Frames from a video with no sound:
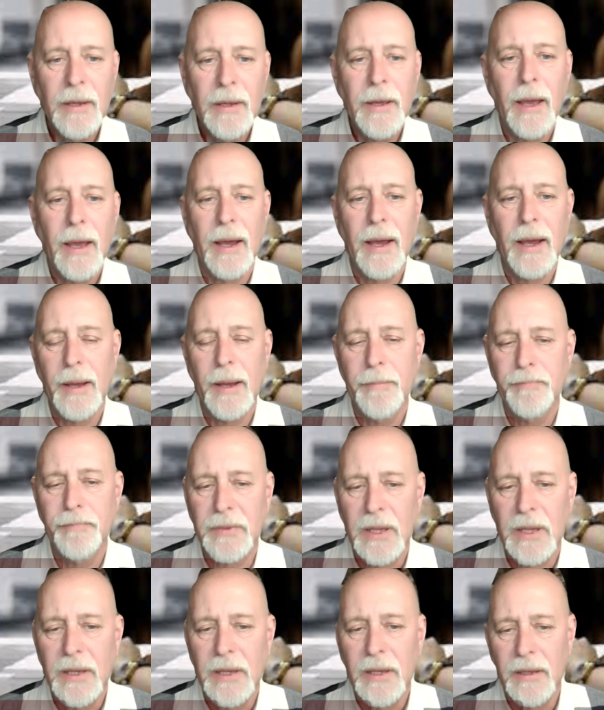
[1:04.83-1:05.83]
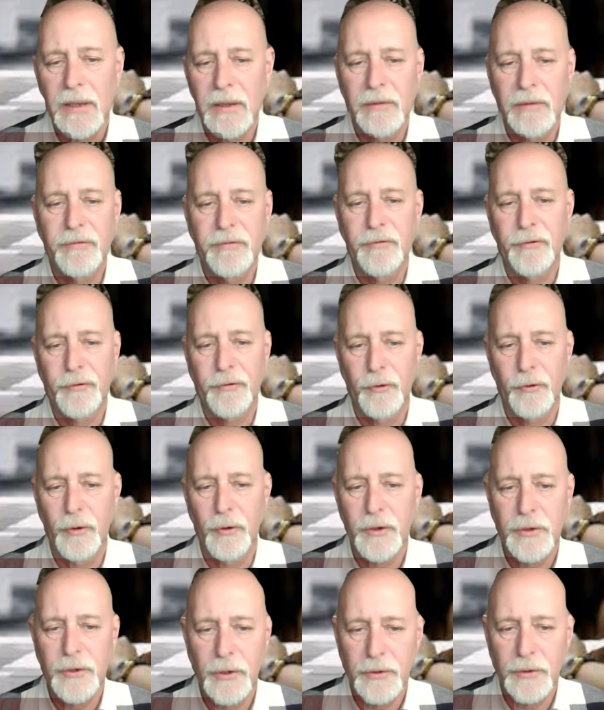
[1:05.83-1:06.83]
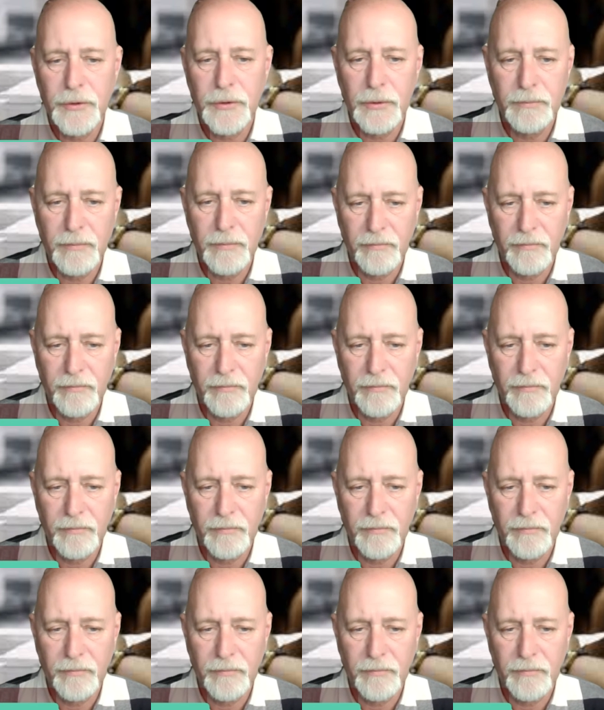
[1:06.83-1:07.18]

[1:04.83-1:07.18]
um, for your